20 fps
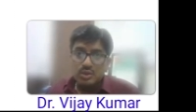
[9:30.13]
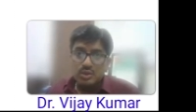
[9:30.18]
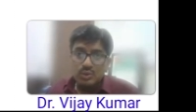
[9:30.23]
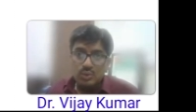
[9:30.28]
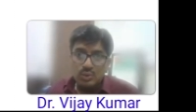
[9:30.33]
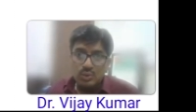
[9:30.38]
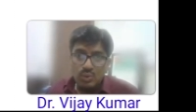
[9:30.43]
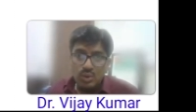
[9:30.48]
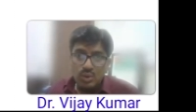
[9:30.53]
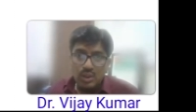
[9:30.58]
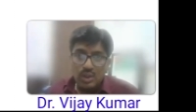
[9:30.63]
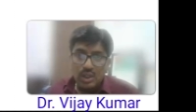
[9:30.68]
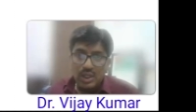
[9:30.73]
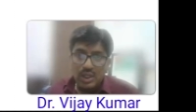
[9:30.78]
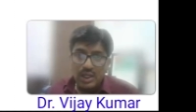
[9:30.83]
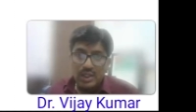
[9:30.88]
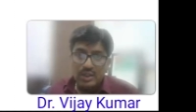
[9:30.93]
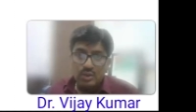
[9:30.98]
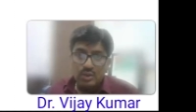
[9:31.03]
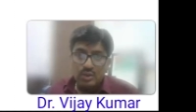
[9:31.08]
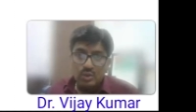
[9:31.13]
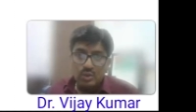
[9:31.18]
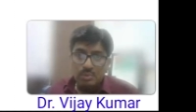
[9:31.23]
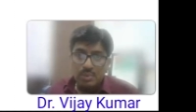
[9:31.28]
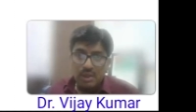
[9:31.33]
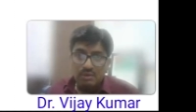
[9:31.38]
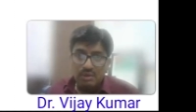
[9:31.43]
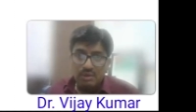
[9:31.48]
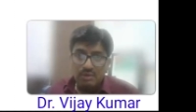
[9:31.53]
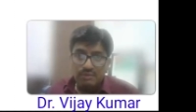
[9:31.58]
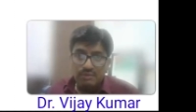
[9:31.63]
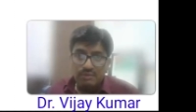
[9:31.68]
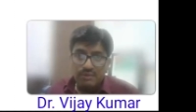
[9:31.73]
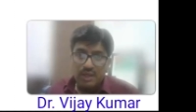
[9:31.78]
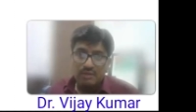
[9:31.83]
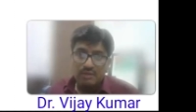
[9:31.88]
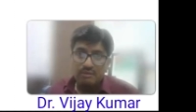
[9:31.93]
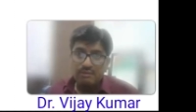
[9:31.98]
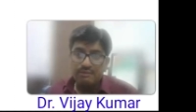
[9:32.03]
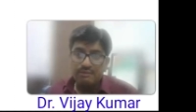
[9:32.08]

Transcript: to n to the power 5.